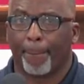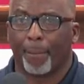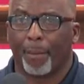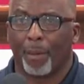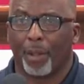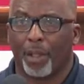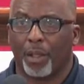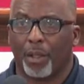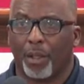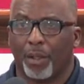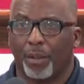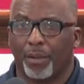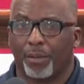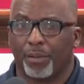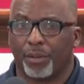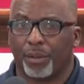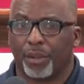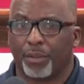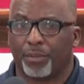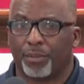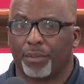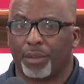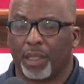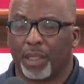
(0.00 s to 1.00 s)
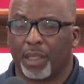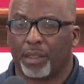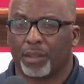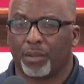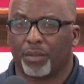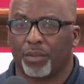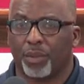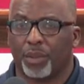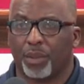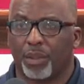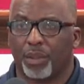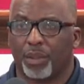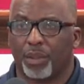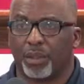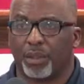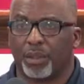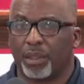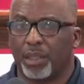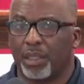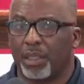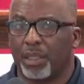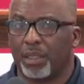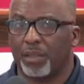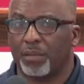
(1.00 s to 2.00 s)
And sometimes we're
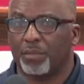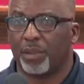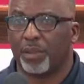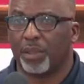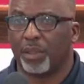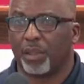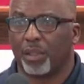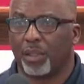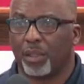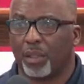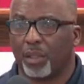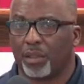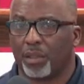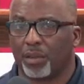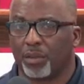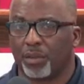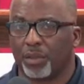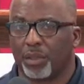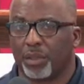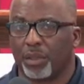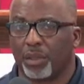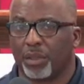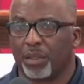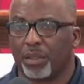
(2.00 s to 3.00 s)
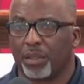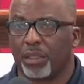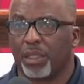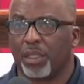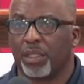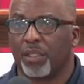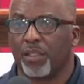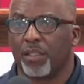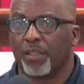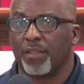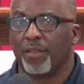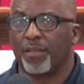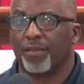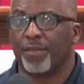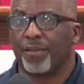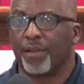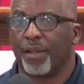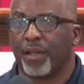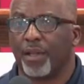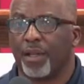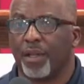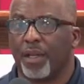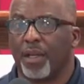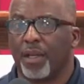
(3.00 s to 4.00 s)
deceived because we're deceived
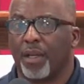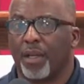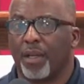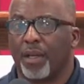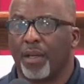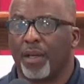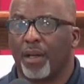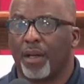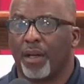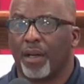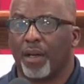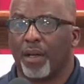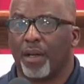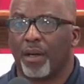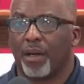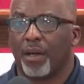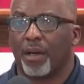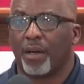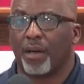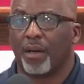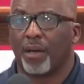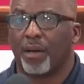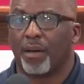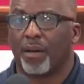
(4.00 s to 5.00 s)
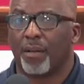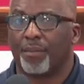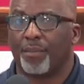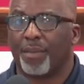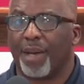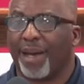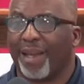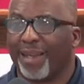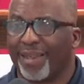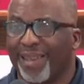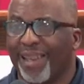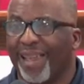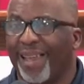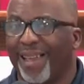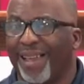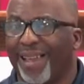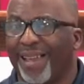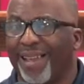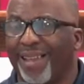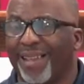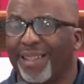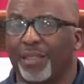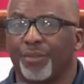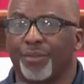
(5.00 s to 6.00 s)
by
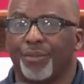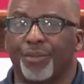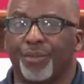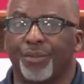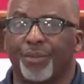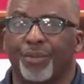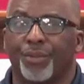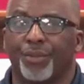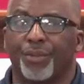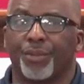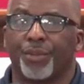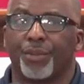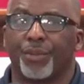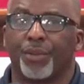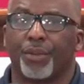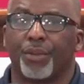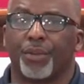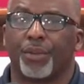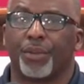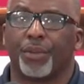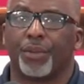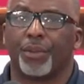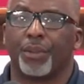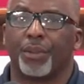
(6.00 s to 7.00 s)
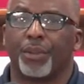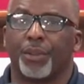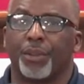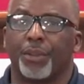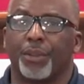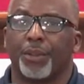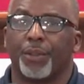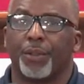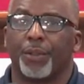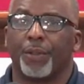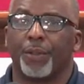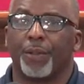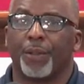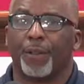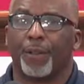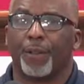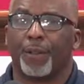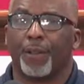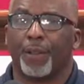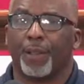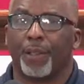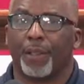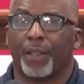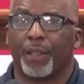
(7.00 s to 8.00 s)
lies.
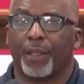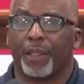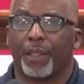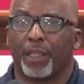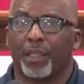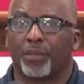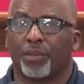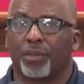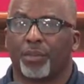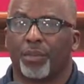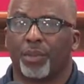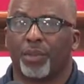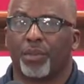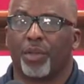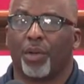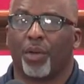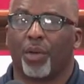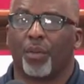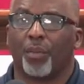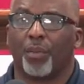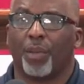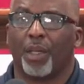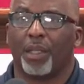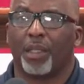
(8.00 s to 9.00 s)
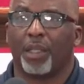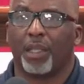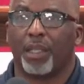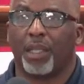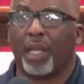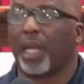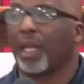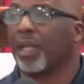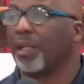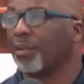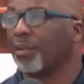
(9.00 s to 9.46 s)
And that's what we're talking about tonight.